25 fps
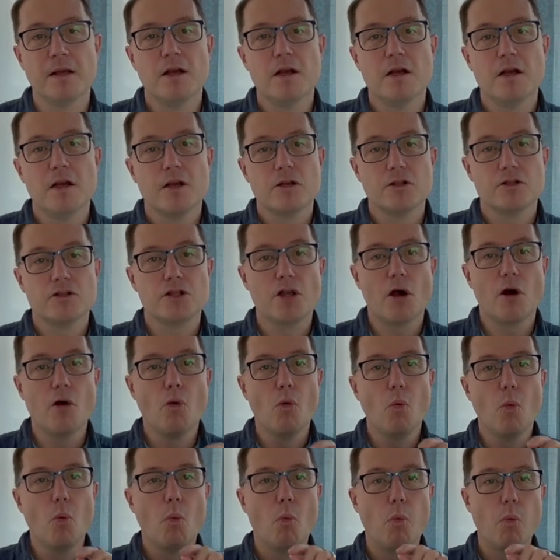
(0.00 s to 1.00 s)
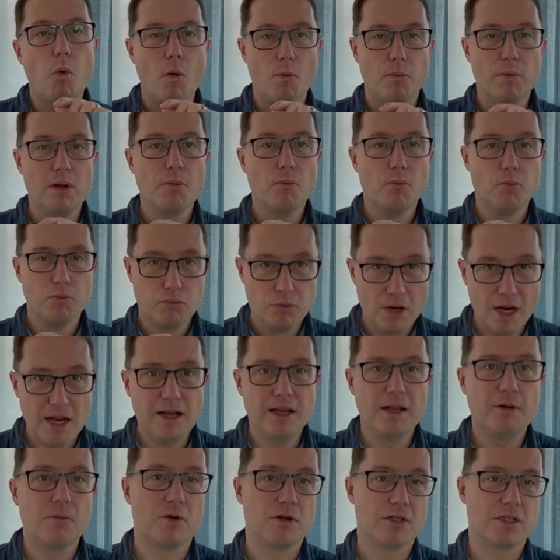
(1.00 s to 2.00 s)
So what we really
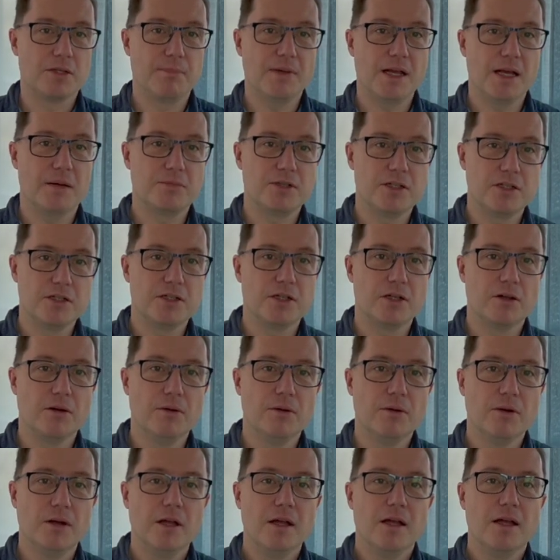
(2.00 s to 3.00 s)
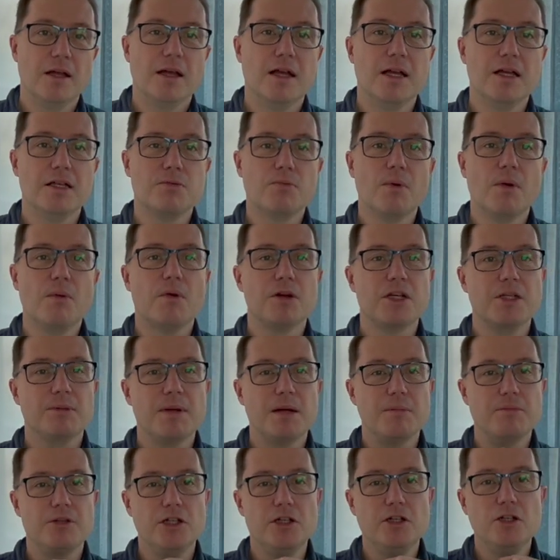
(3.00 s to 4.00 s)
want to be able to do is we want to be able
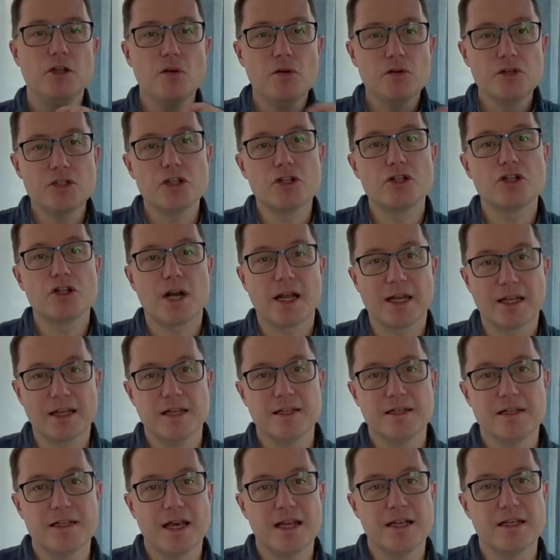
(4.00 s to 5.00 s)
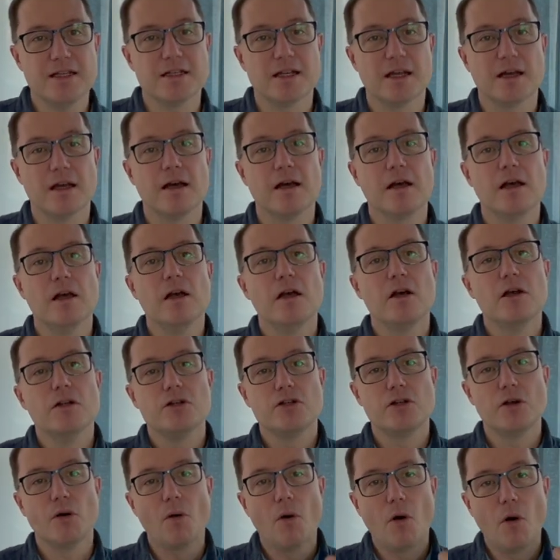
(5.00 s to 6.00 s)
to use the tracking data
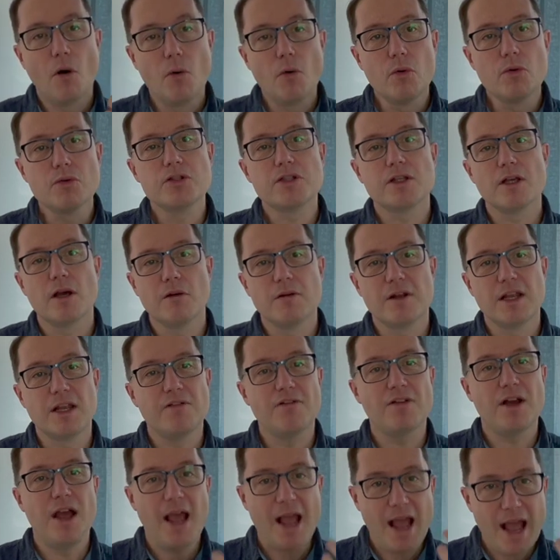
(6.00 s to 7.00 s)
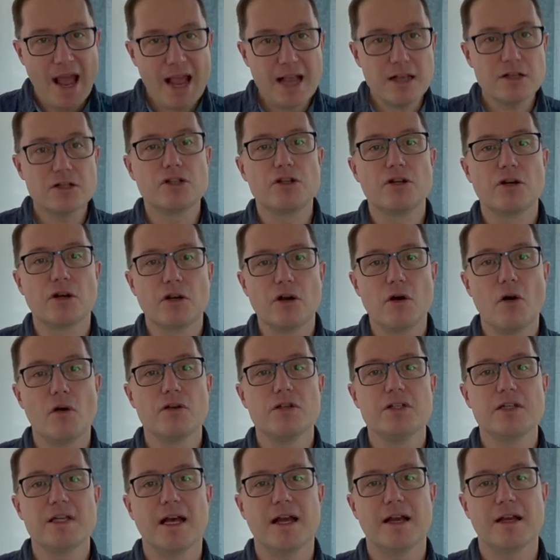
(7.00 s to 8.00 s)
to also give extra
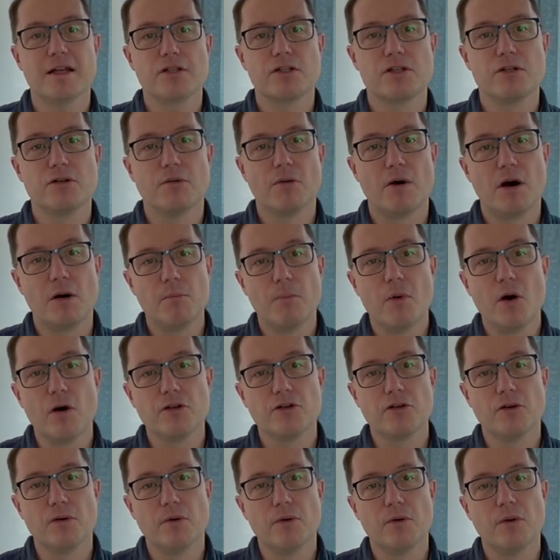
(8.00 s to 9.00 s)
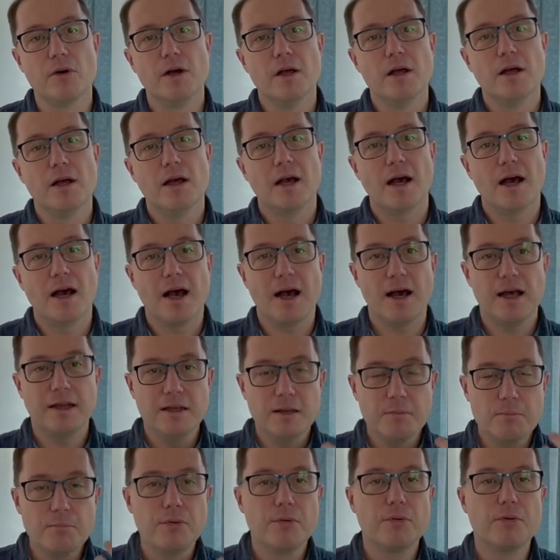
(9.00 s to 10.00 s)
context to our model and
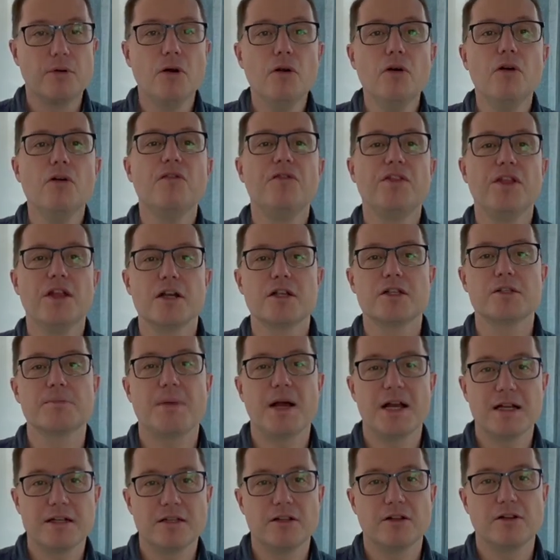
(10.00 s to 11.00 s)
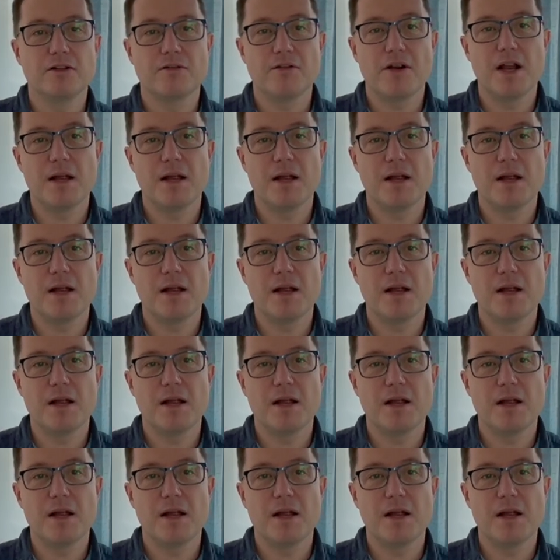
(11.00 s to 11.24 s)
improve the expected threat